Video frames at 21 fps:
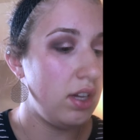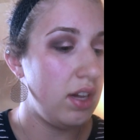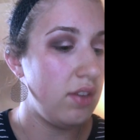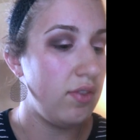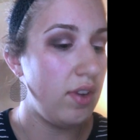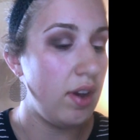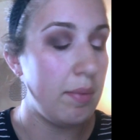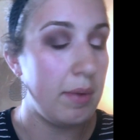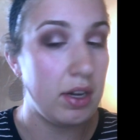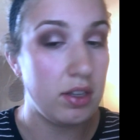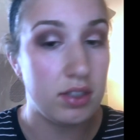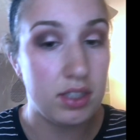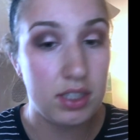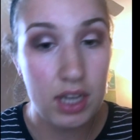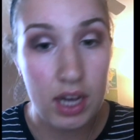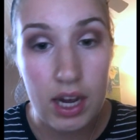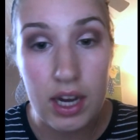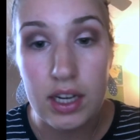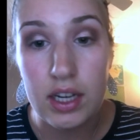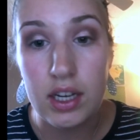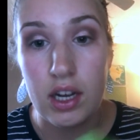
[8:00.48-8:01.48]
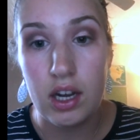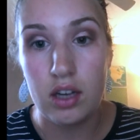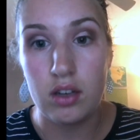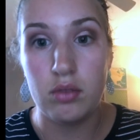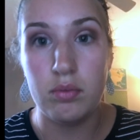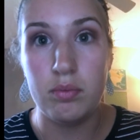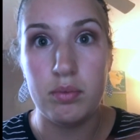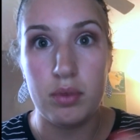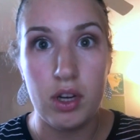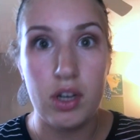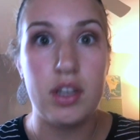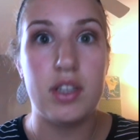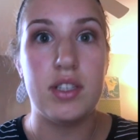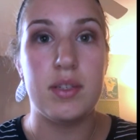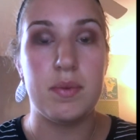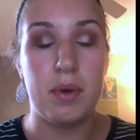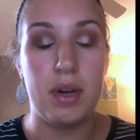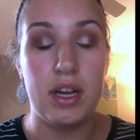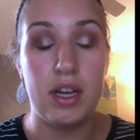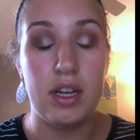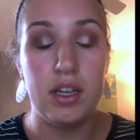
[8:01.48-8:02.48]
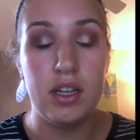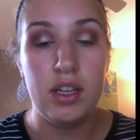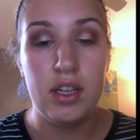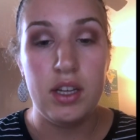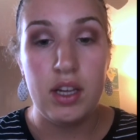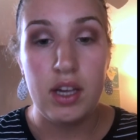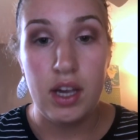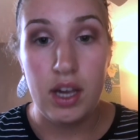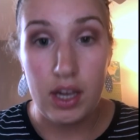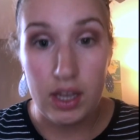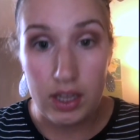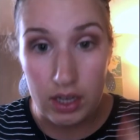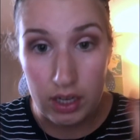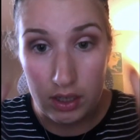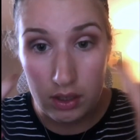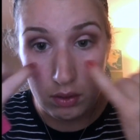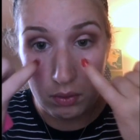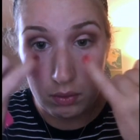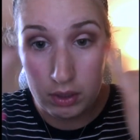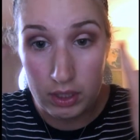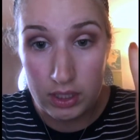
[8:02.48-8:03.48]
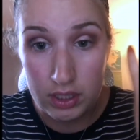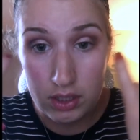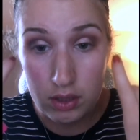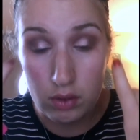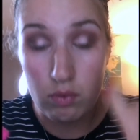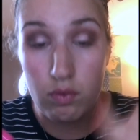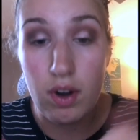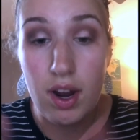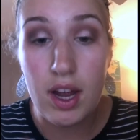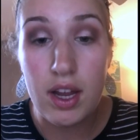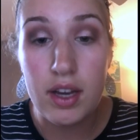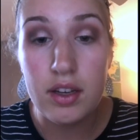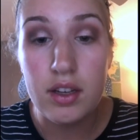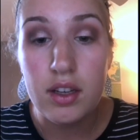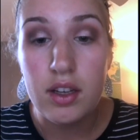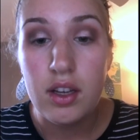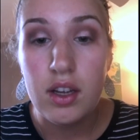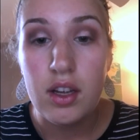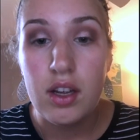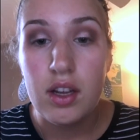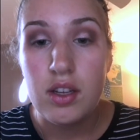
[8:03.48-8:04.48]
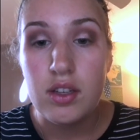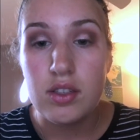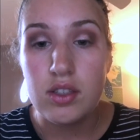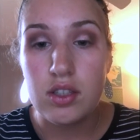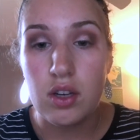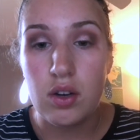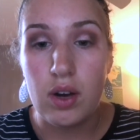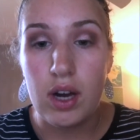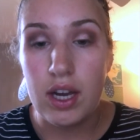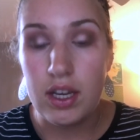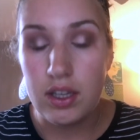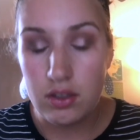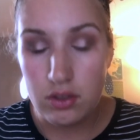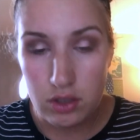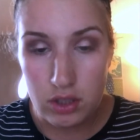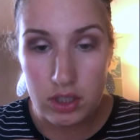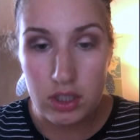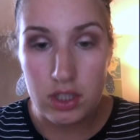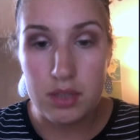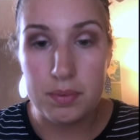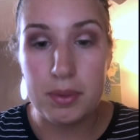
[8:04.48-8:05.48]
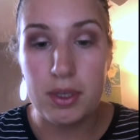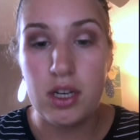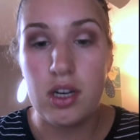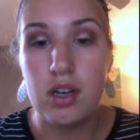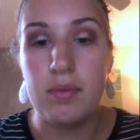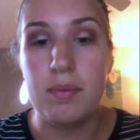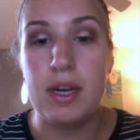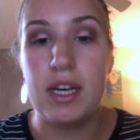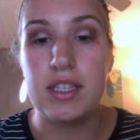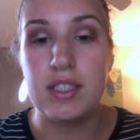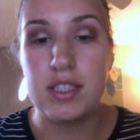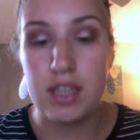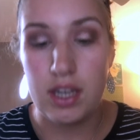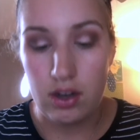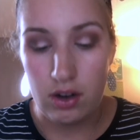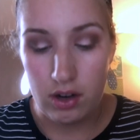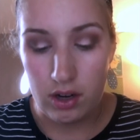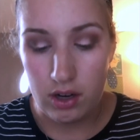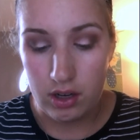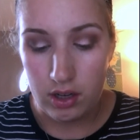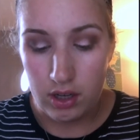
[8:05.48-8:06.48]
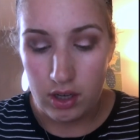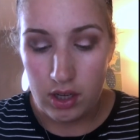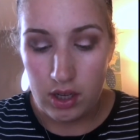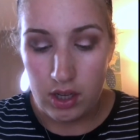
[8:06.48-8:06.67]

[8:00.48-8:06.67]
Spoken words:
if I'm outside, I'll probably sweat and I don't want it to run. So I usually just put on mascara.